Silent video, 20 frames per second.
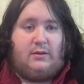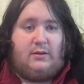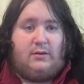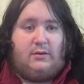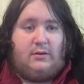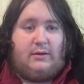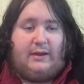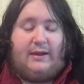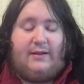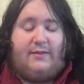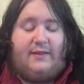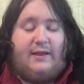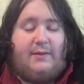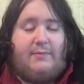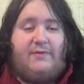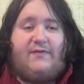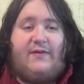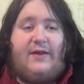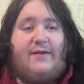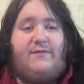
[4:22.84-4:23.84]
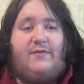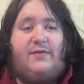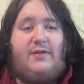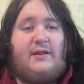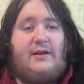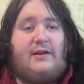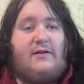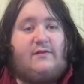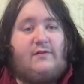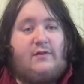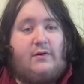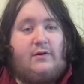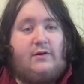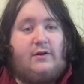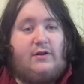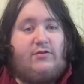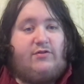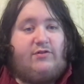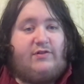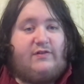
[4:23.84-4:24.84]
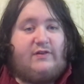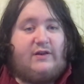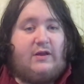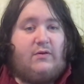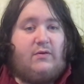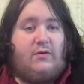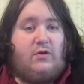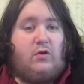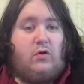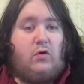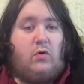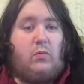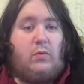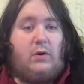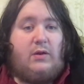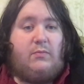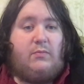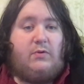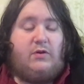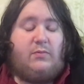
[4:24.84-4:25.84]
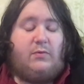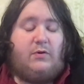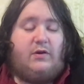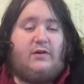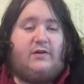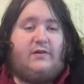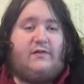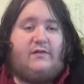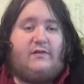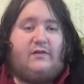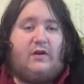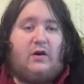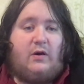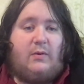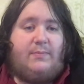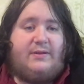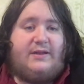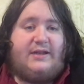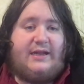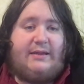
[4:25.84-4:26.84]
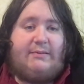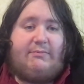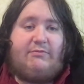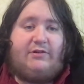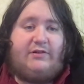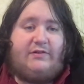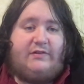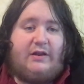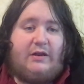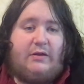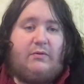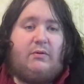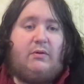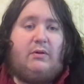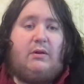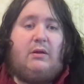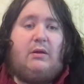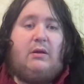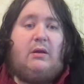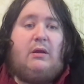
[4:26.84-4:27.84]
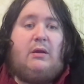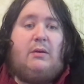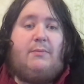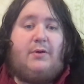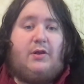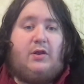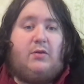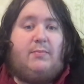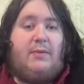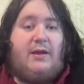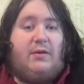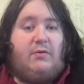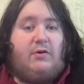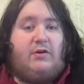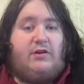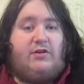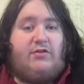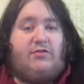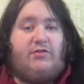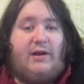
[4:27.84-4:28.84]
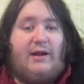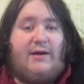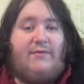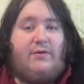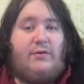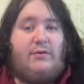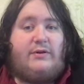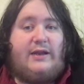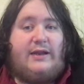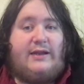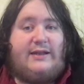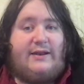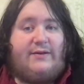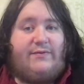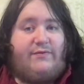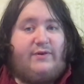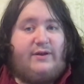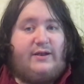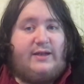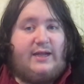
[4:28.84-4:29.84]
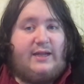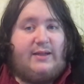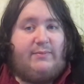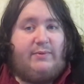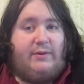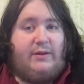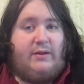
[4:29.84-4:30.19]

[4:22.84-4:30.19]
Now I think with everything that's going on just now, no one would want to stop time just now. But you might want to travel to a different time.